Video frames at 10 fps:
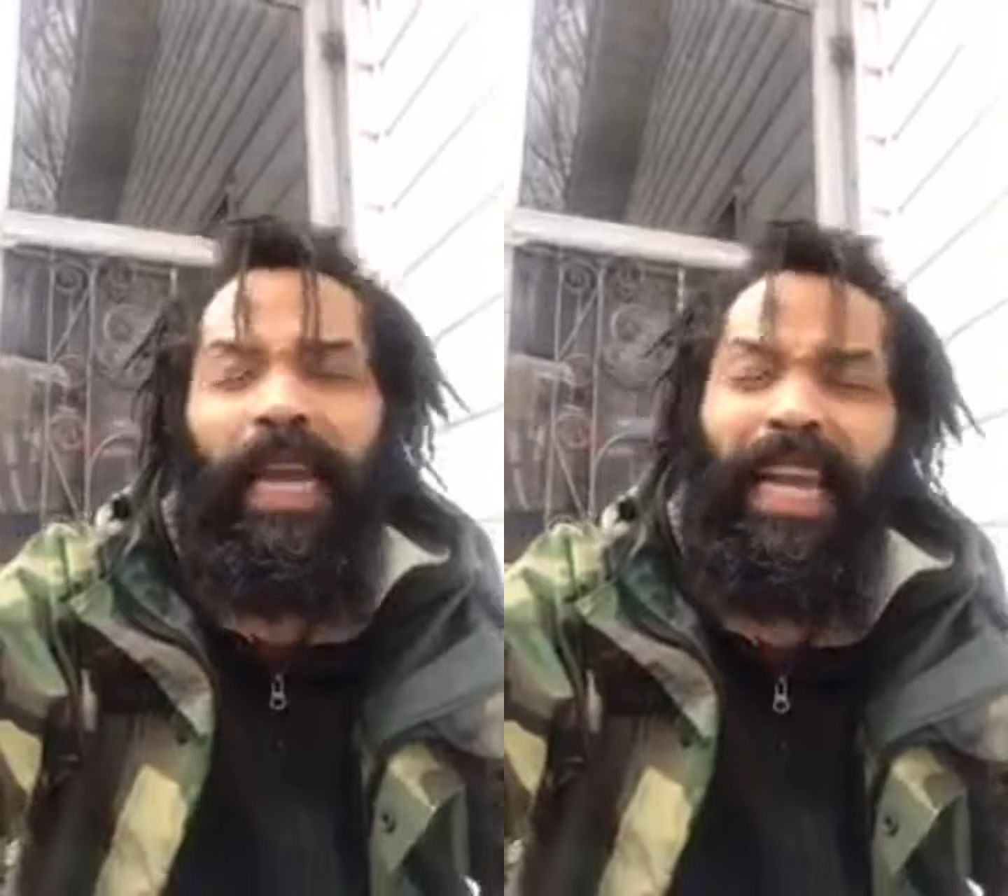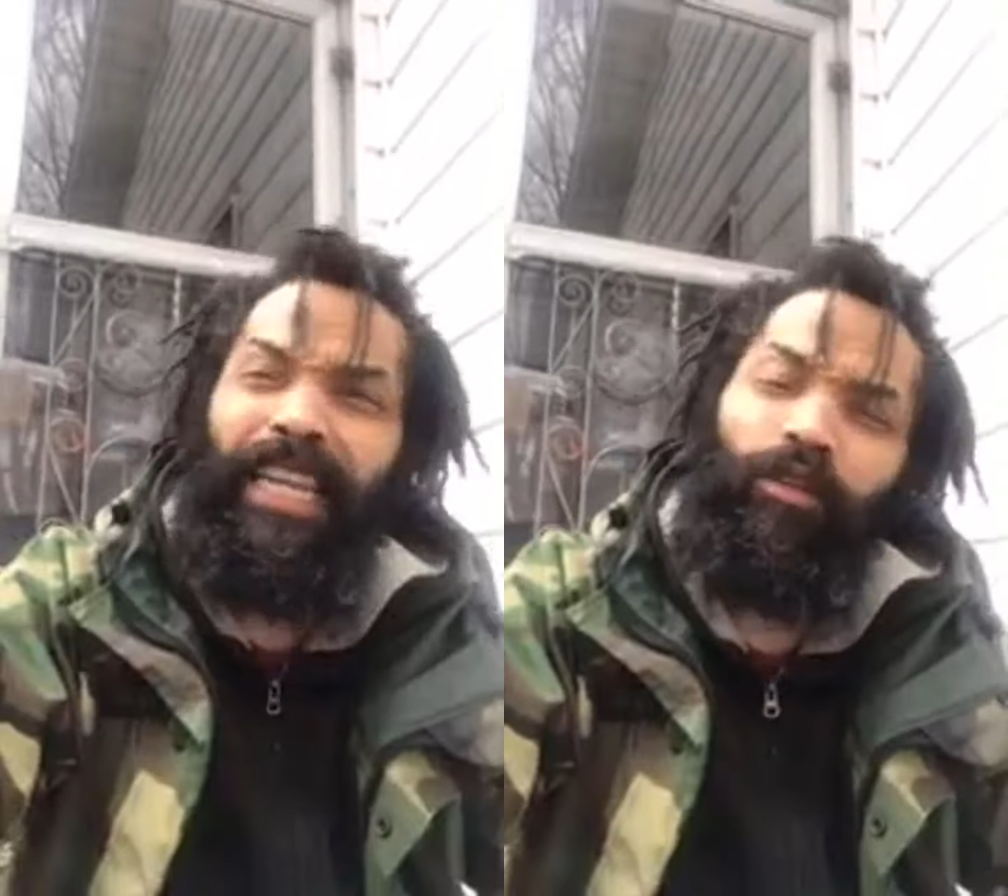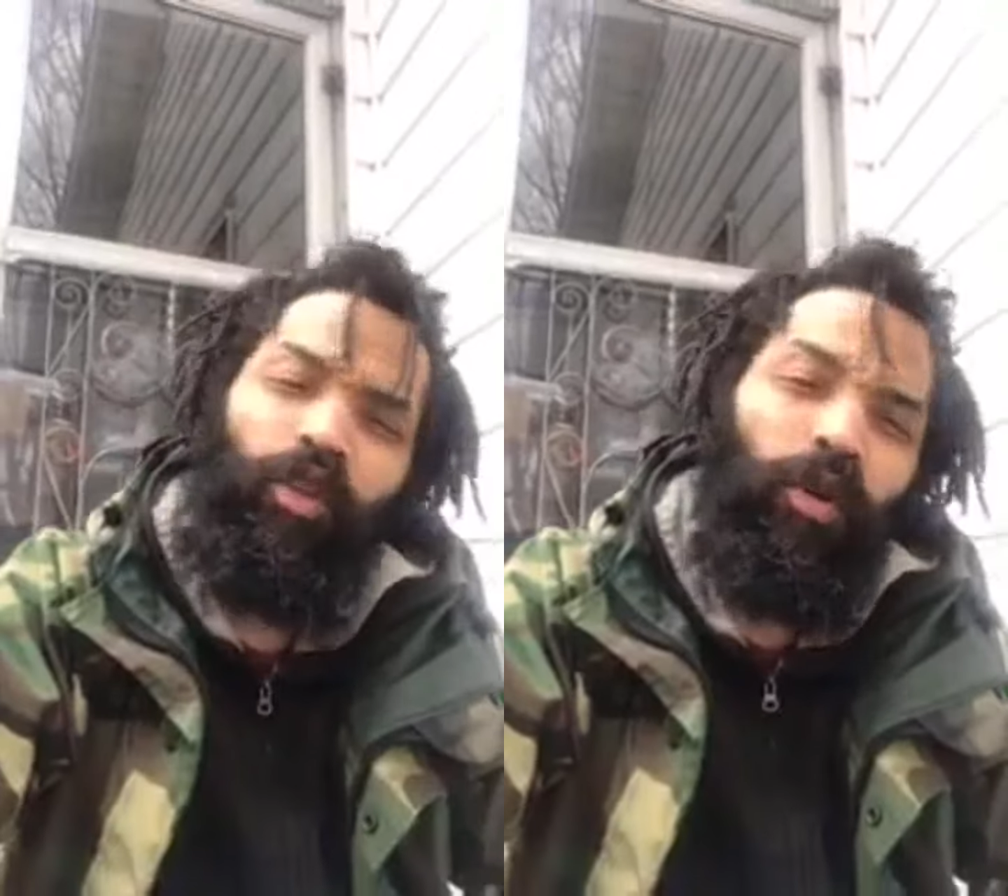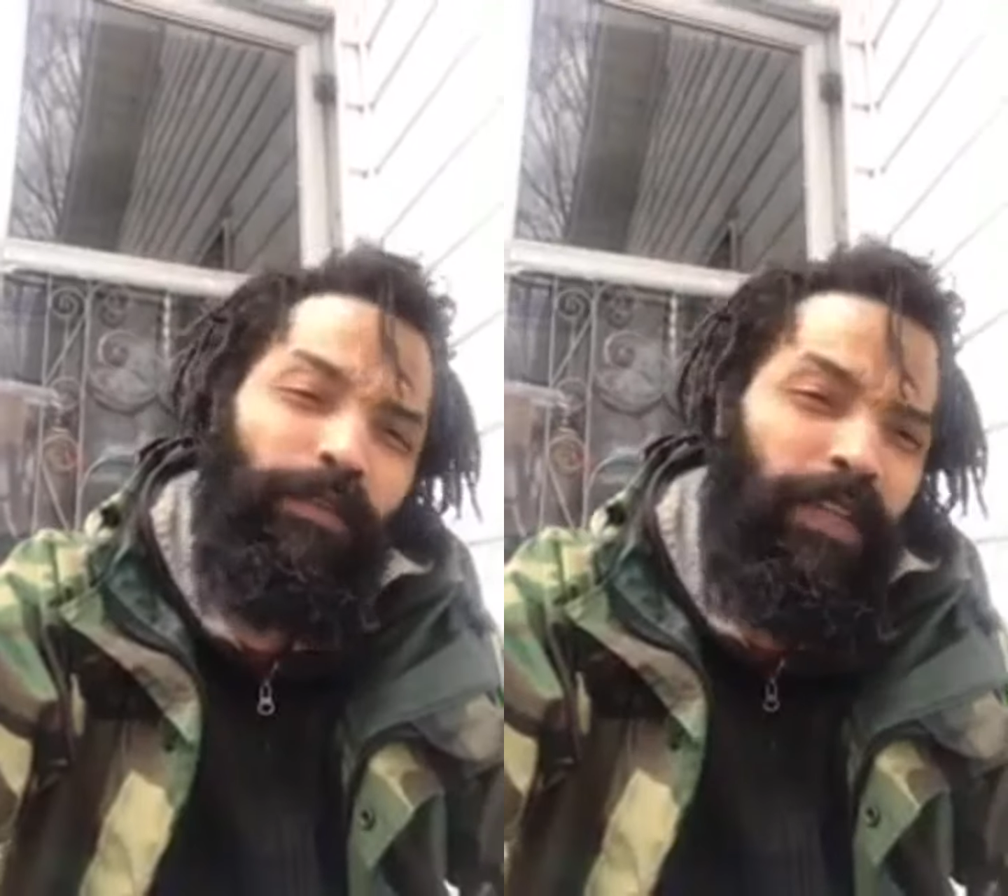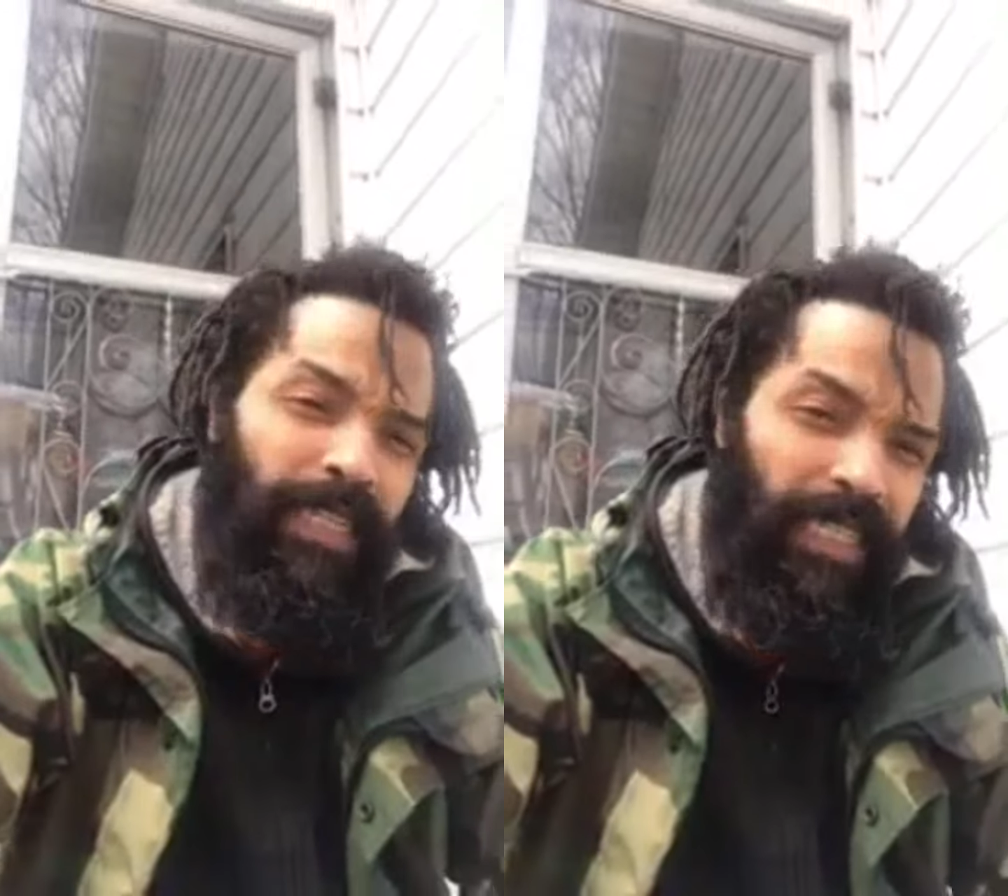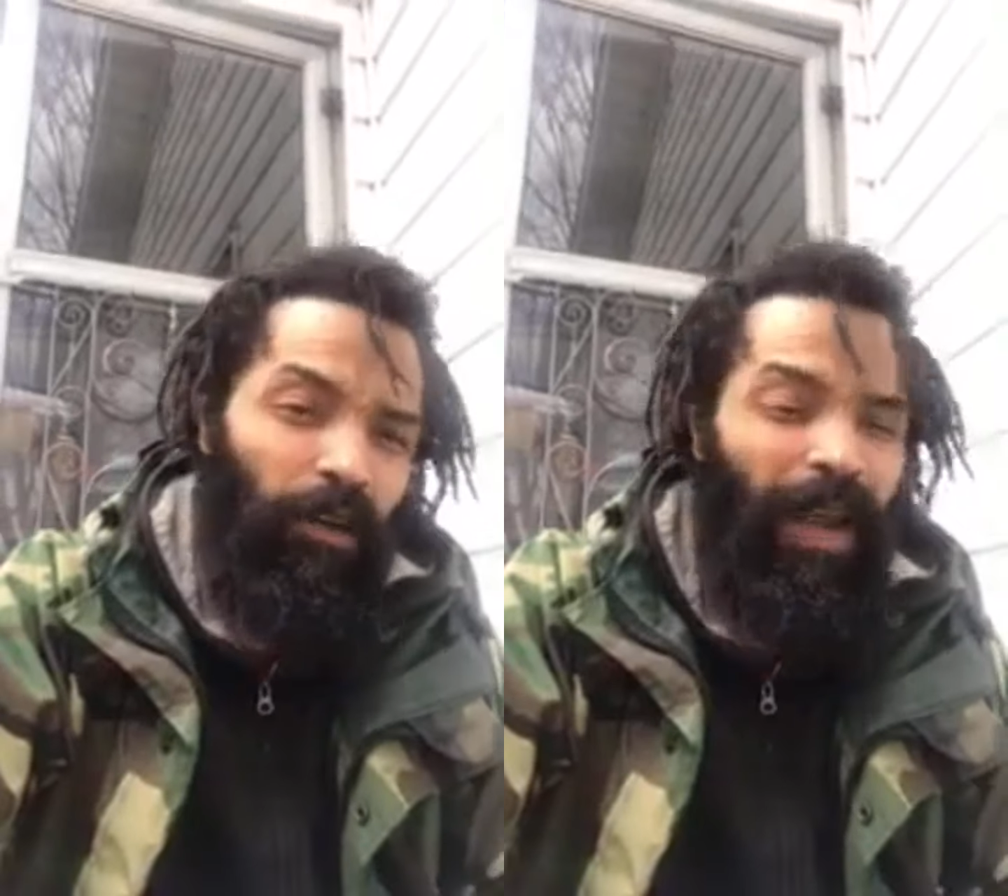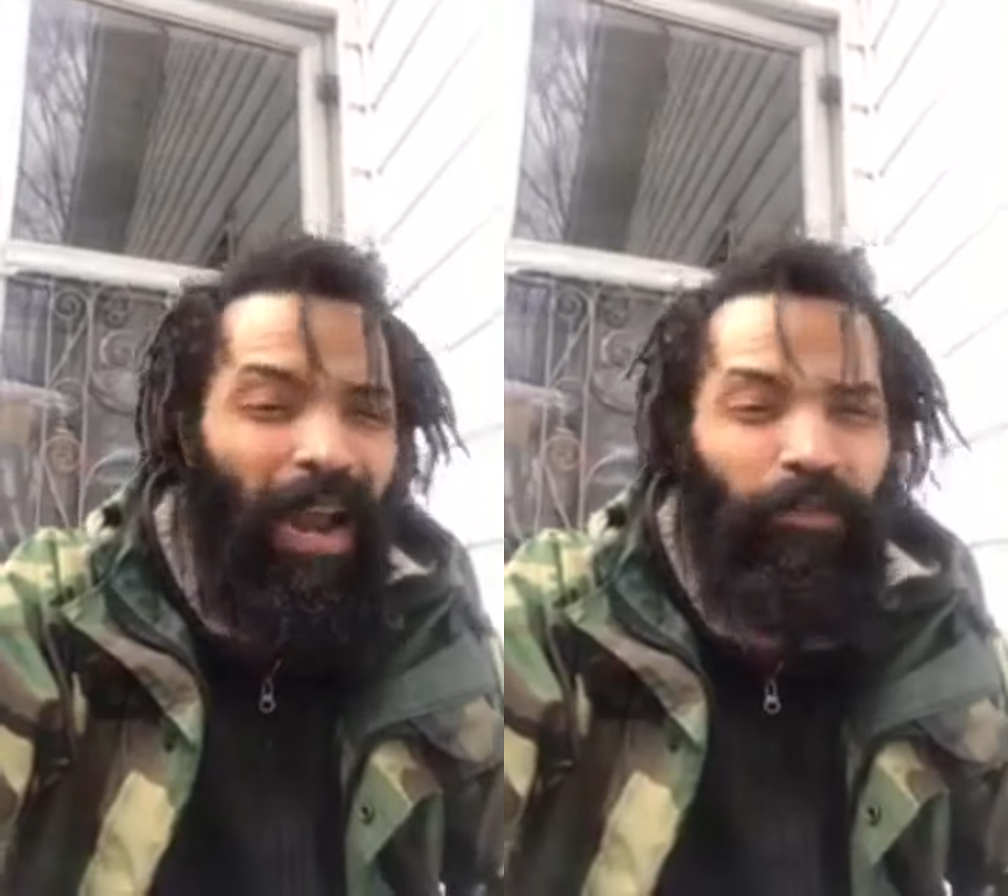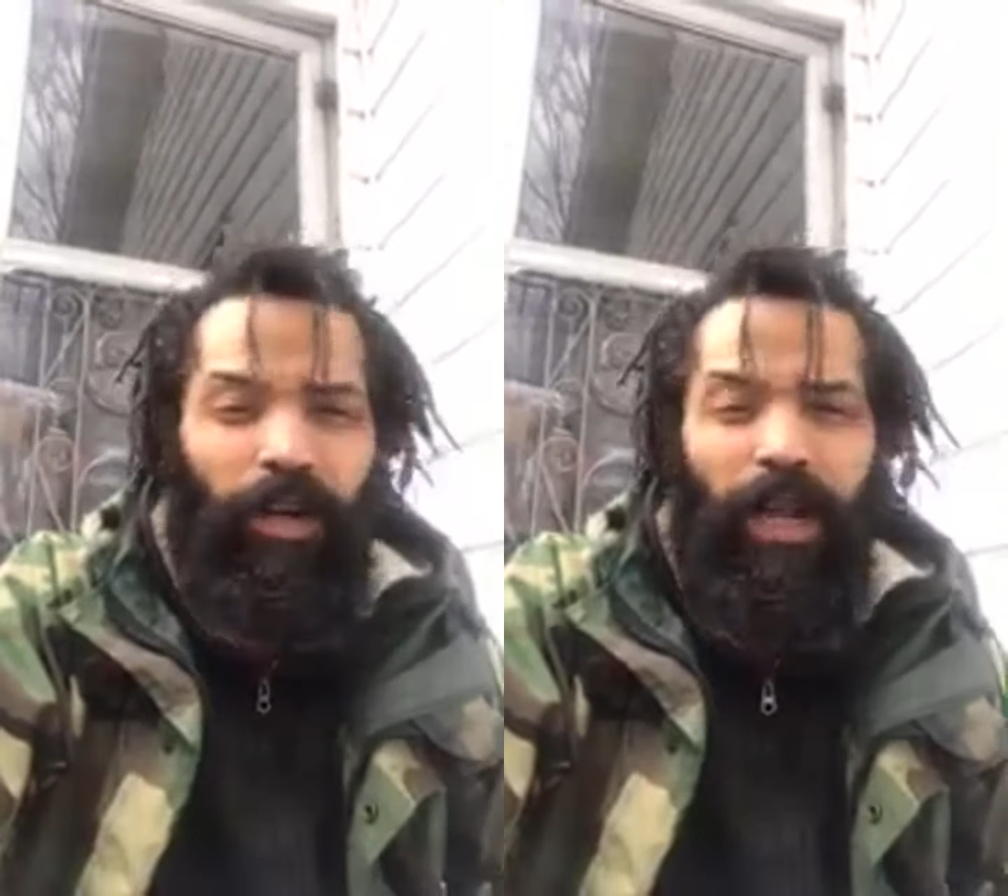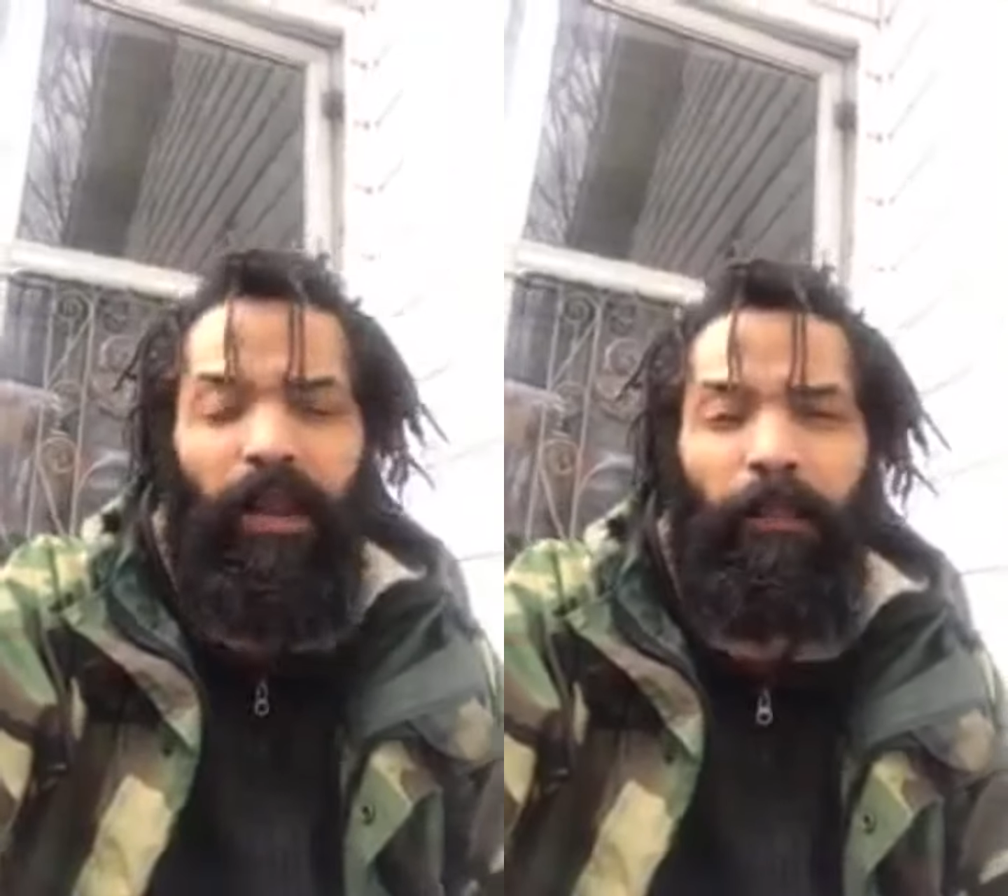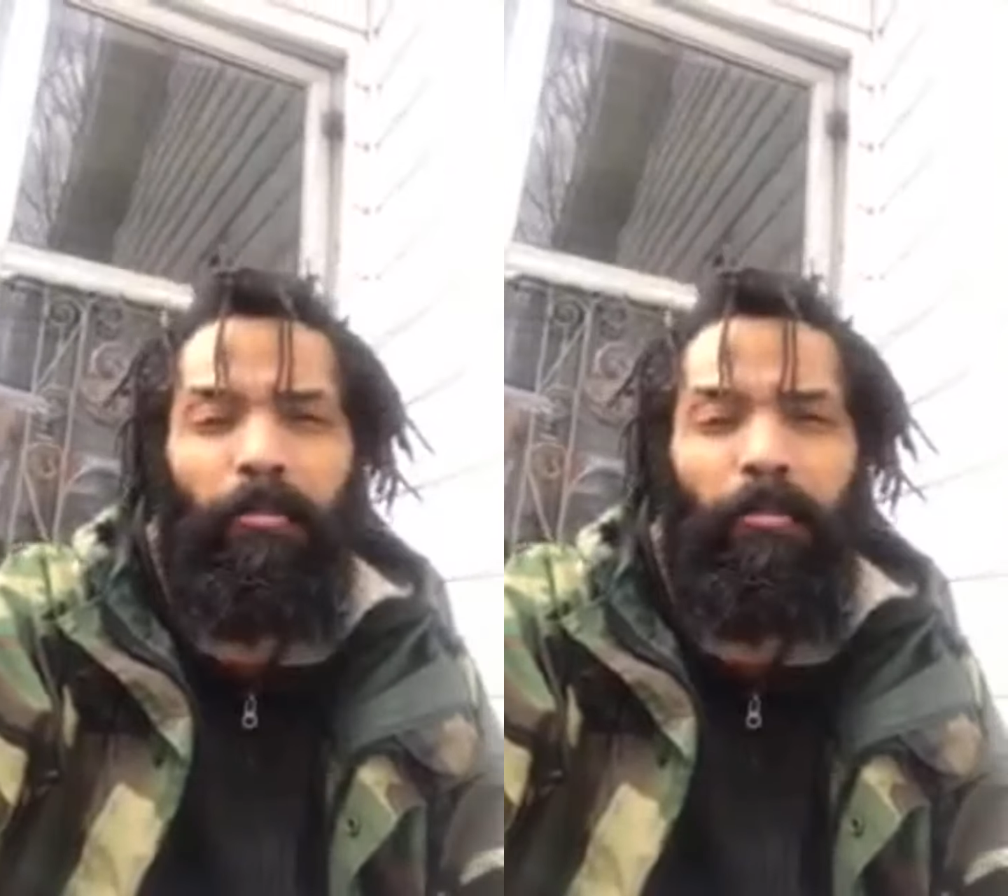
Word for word: and you do it for yourself after that,